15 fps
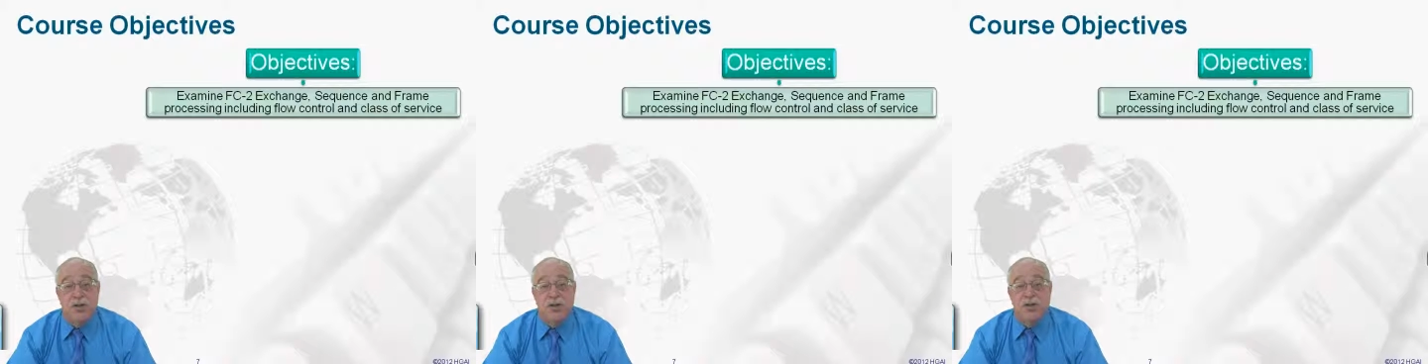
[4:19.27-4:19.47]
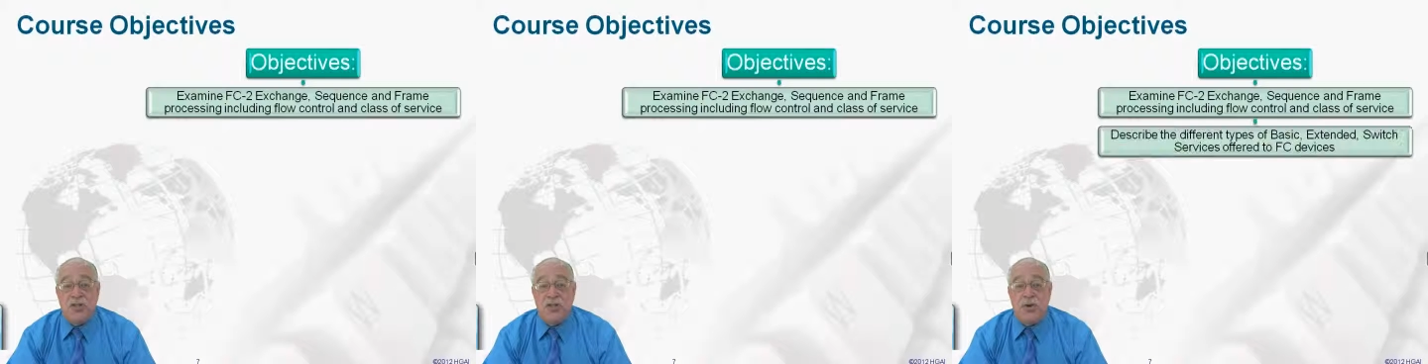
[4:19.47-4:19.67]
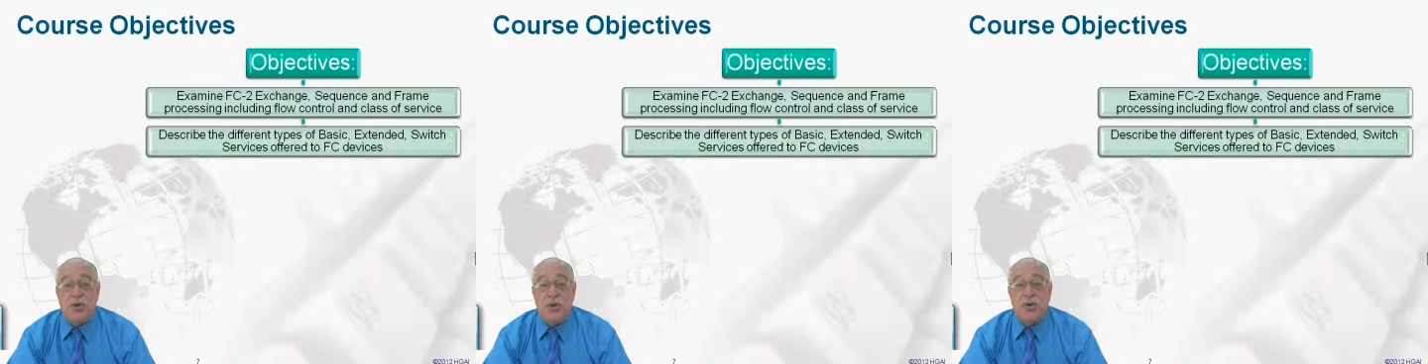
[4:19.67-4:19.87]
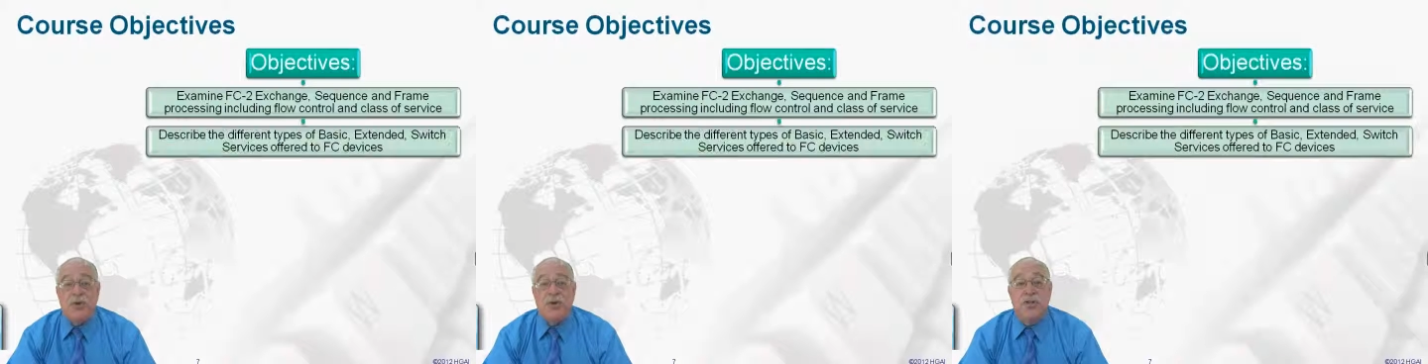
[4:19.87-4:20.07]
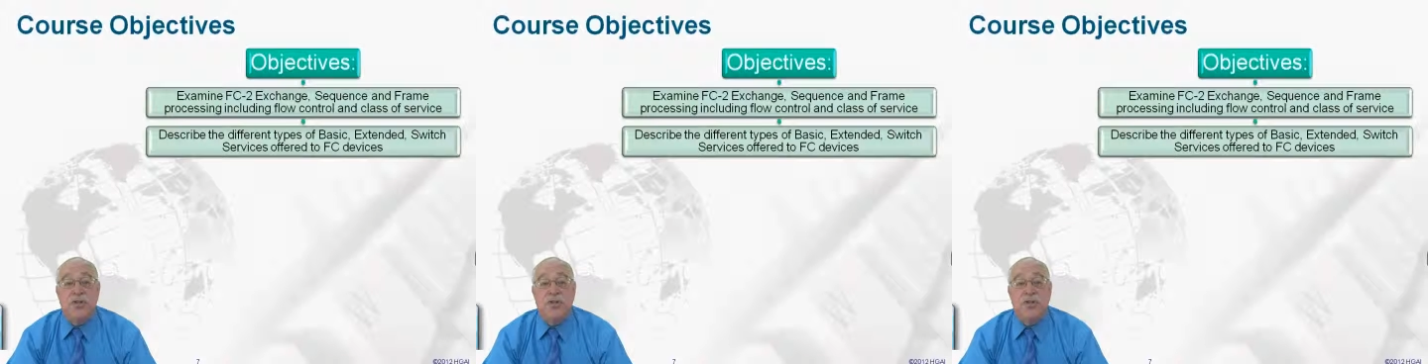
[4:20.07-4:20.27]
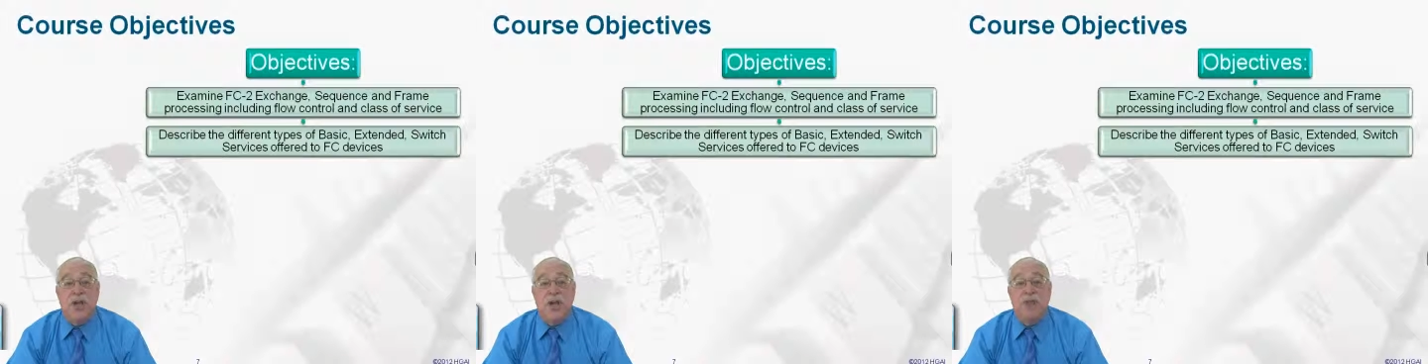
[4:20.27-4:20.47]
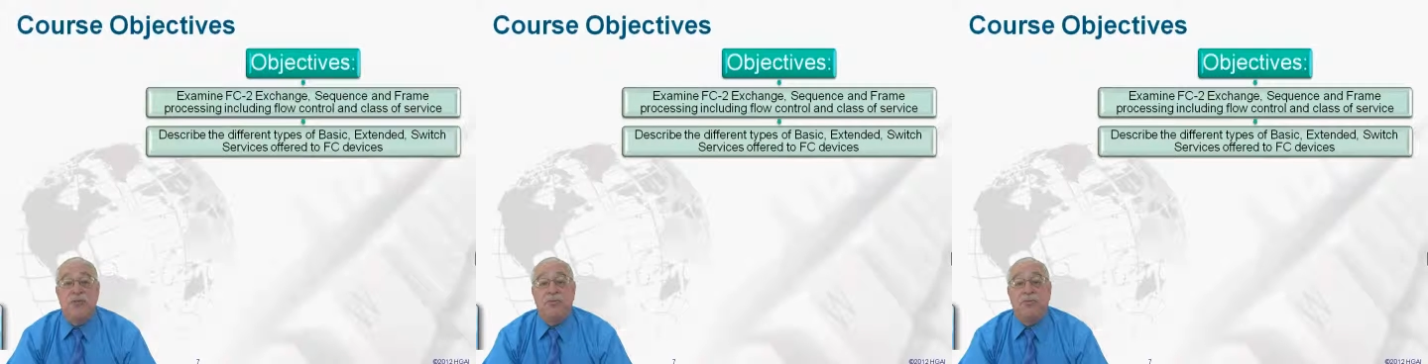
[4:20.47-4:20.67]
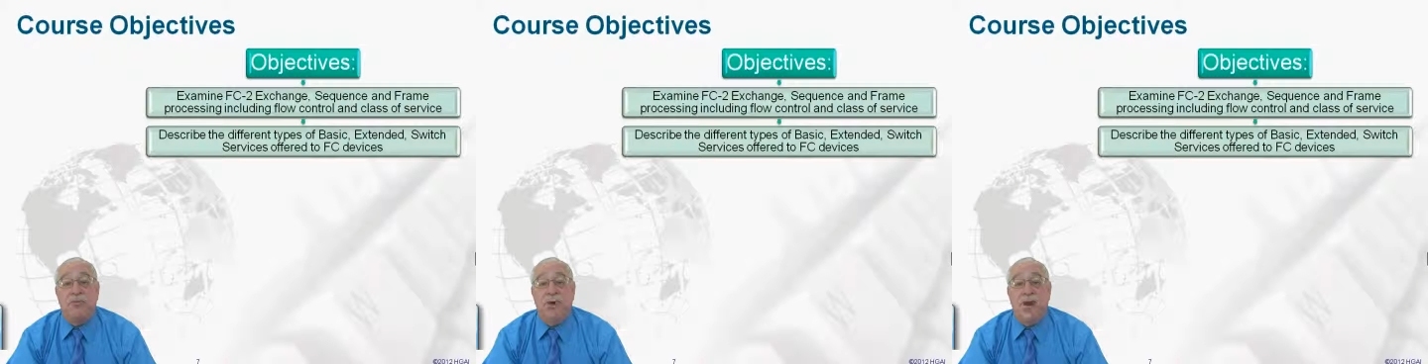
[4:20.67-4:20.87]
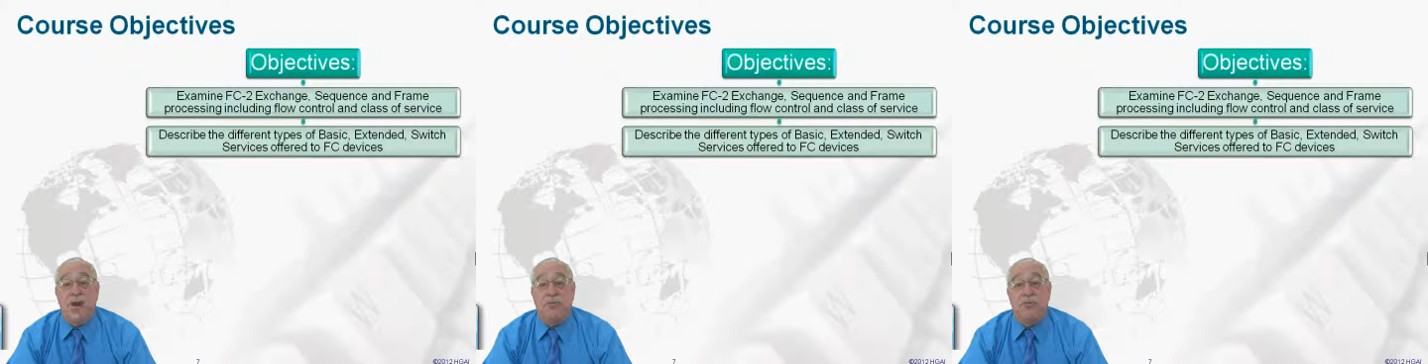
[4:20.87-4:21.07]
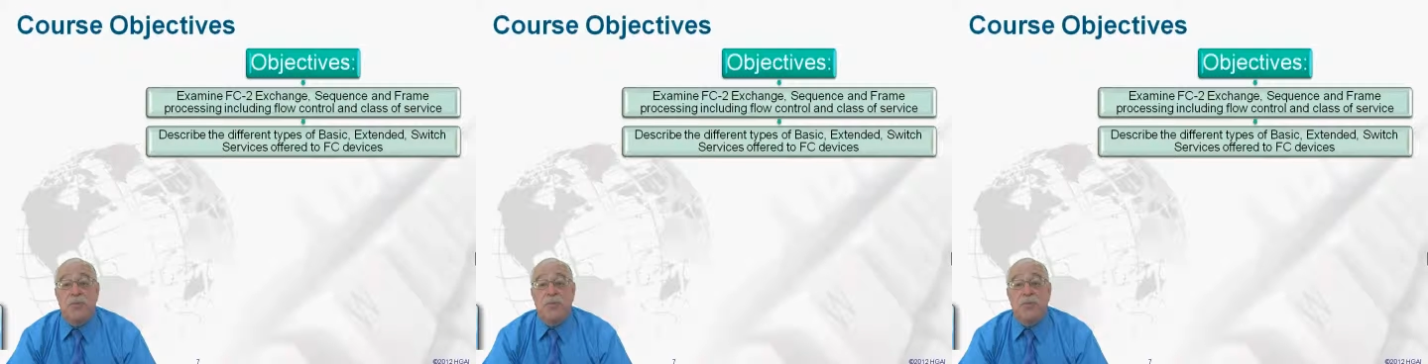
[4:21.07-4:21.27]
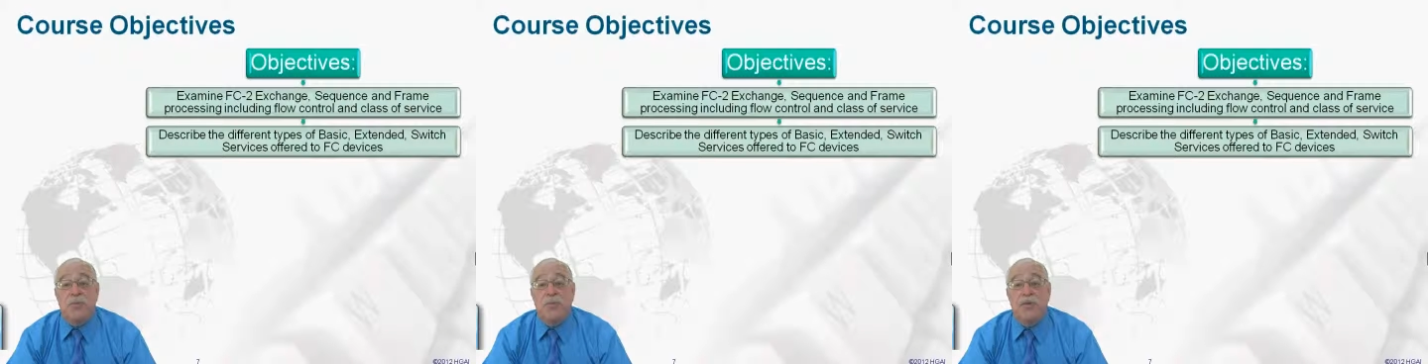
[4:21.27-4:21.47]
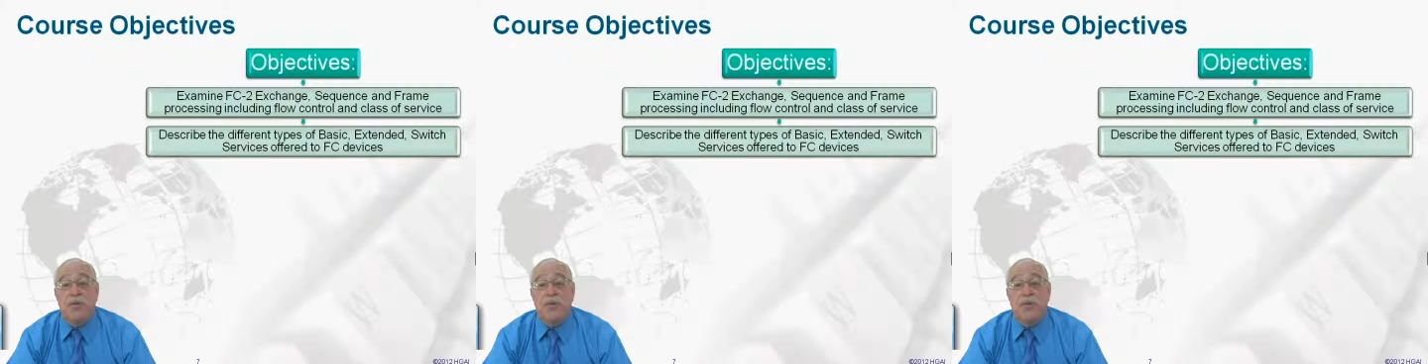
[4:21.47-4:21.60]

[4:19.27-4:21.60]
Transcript: sequences, and frames.